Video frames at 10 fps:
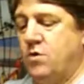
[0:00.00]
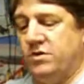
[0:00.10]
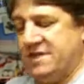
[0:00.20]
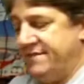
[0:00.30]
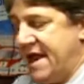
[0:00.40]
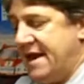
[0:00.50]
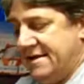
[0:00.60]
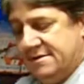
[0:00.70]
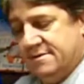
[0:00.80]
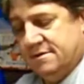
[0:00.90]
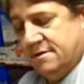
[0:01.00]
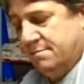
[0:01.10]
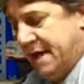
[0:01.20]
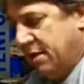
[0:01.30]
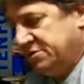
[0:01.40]
course I've got it
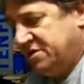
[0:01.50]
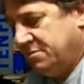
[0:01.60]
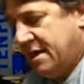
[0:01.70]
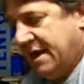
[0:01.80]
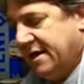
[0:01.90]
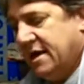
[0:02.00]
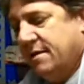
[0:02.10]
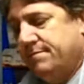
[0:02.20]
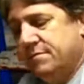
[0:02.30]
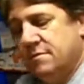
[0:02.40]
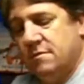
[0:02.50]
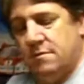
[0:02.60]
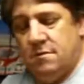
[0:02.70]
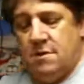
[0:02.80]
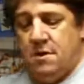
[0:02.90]
bound to my
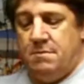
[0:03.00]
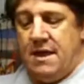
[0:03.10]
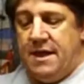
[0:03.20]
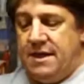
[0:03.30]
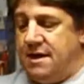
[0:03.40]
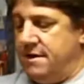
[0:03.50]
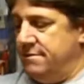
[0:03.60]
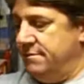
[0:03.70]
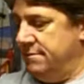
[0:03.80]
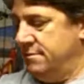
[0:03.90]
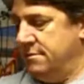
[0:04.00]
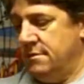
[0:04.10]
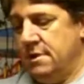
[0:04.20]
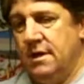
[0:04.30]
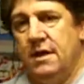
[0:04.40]
my
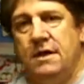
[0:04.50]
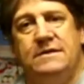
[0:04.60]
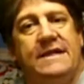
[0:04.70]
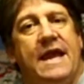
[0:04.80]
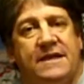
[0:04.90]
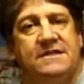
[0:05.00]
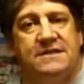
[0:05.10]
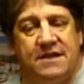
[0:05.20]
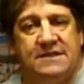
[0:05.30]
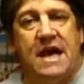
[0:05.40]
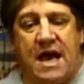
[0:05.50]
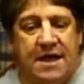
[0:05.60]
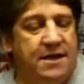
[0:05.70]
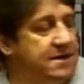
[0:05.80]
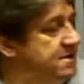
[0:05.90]
DX6i,